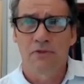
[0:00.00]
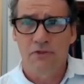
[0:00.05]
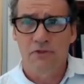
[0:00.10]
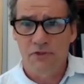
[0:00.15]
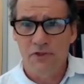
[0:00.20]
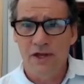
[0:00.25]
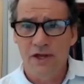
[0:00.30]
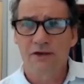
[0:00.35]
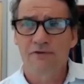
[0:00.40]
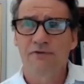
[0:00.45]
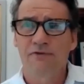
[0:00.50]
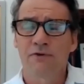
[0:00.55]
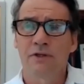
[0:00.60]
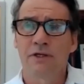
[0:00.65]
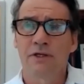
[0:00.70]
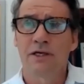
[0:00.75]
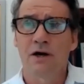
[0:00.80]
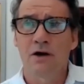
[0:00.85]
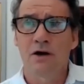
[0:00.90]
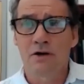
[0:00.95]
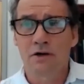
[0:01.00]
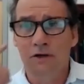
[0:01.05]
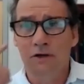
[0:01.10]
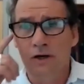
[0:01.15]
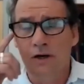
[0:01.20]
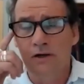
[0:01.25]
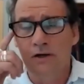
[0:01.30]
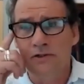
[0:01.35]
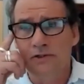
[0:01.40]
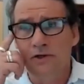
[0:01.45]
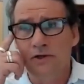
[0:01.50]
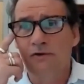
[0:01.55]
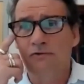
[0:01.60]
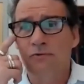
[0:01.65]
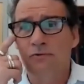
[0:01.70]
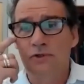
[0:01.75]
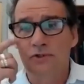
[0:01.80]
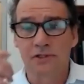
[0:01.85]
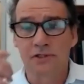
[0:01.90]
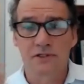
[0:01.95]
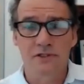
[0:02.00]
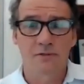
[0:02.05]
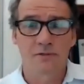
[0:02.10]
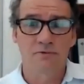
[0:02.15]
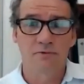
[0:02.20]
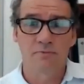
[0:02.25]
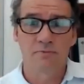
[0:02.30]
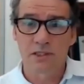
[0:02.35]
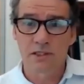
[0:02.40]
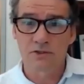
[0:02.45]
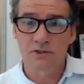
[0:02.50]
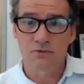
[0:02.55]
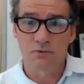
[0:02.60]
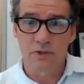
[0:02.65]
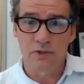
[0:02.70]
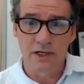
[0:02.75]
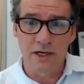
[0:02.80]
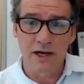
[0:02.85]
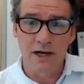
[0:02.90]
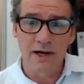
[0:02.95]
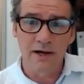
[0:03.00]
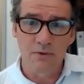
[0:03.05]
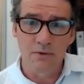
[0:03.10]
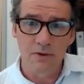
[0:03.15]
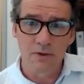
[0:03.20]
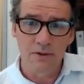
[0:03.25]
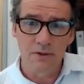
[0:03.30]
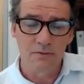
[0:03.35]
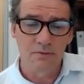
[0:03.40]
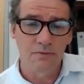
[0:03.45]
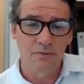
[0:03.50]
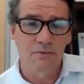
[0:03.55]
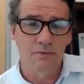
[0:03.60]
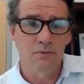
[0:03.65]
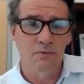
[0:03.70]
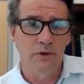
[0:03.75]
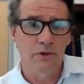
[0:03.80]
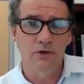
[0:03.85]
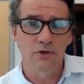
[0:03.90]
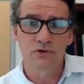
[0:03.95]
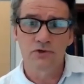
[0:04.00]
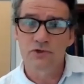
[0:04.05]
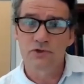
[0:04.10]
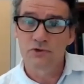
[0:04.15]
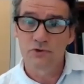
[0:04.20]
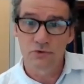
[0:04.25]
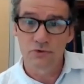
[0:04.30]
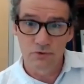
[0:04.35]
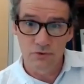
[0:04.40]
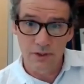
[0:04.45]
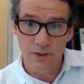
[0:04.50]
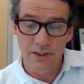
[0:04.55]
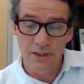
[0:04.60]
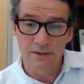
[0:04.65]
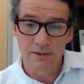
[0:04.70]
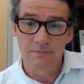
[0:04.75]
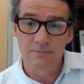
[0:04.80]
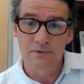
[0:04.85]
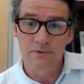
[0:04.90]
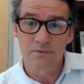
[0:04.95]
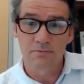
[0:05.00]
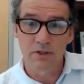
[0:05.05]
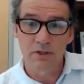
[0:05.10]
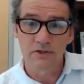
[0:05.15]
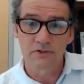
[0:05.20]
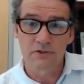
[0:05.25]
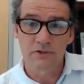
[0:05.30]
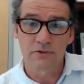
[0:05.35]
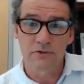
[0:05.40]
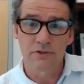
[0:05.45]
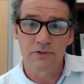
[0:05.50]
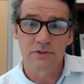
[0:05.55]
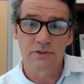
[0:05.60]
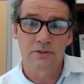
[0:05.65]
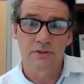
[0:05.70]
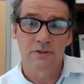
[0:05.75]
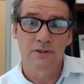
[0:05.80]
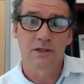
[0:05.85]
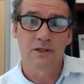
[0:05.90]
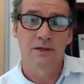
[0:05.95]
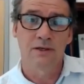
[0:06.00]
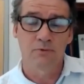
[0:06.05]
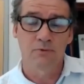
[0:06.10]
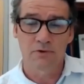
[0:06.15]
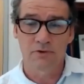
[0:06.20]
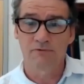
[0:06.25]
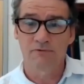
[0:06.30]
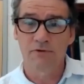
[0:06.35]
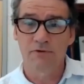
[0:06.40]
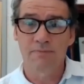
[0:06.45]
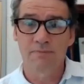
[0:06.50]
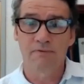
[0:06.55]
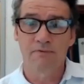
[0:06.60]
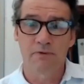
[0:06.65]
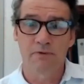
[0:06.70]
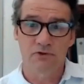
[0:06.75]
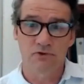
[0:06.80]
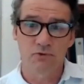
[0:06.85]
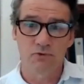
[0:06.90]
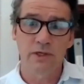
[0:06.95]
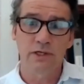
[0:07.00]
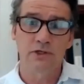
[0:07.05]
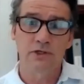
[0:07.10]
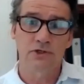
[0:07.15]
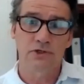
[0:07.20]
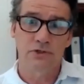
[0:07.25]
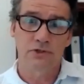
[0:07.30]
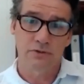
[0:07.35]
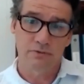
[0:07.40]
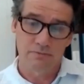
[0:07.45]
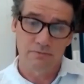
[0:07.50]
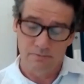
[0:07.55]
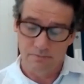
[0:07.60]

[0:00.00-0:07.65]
thankfully our, our software systems, because in Iowa, we're used to, uh, to blizzards um, with a flip of the switch,